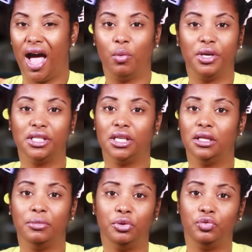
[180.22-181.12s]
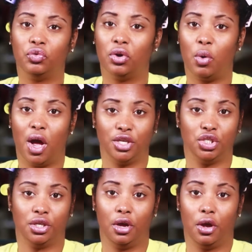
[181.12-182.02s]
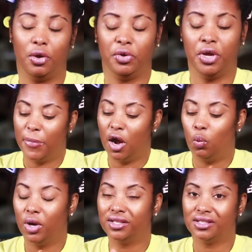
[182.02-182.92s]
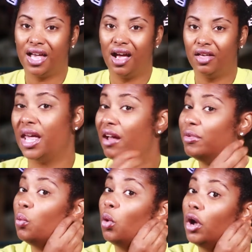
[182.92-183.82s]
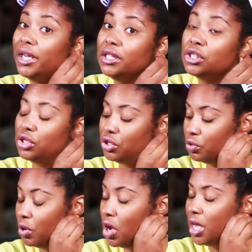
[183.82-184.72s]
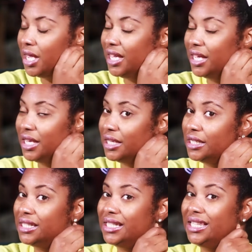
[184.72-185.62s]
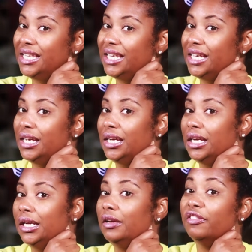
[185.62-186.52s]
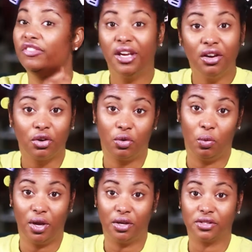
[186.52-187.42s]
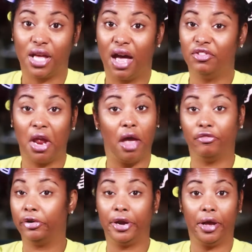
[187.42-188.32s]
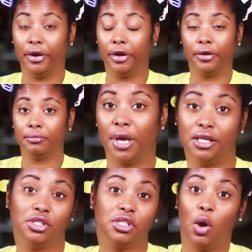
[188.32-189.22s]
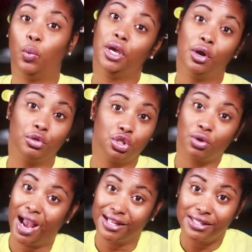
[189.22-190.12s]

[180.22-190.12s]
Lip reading: I wasn't in the mood for a wash and go, but one style that I've been wanting to do is the finger coils. I've never done them, and so we're gonna try